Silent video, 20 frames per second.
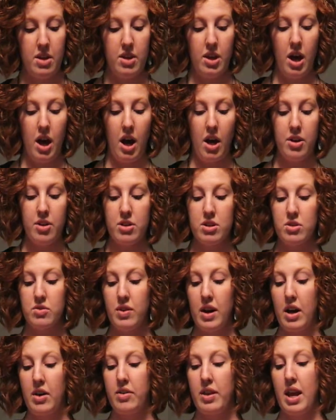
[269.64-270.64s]
The authors
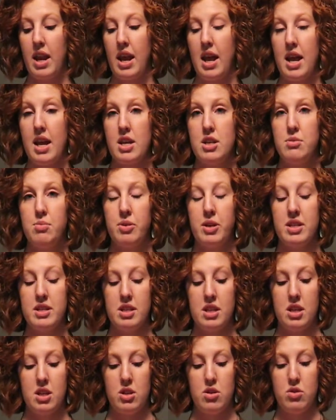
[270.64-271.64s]
found that age plays
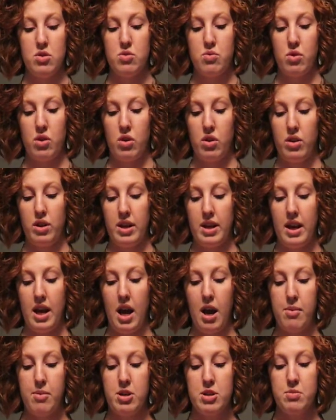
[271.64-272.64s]
a huge role in
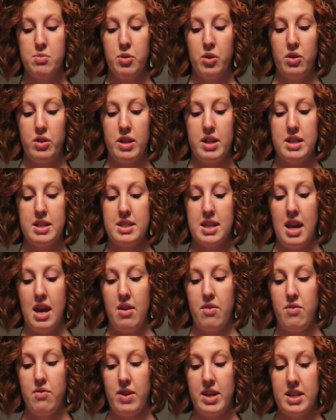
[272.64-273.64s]
how much bullies
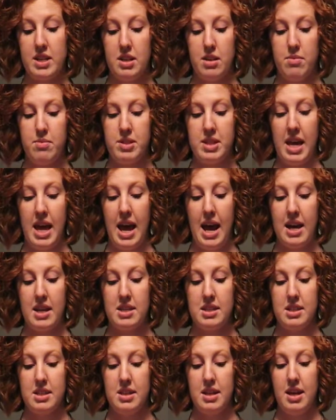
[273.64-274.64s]
and victims
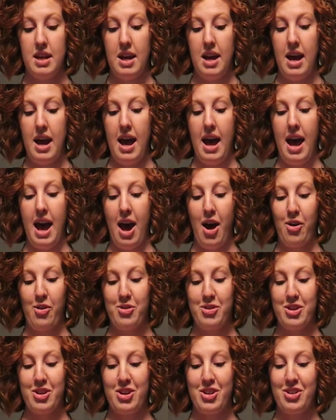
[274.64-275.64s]
acted
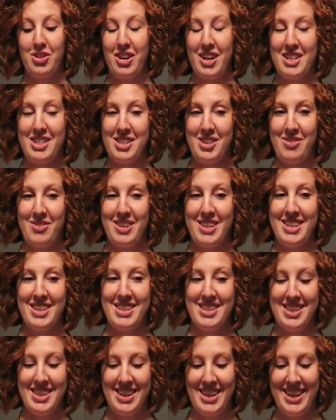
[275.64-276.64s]
out their
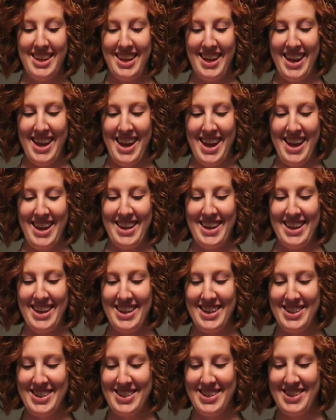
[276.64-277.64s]
aggressiveness
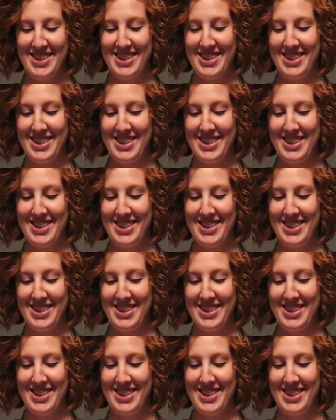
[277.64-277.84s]
and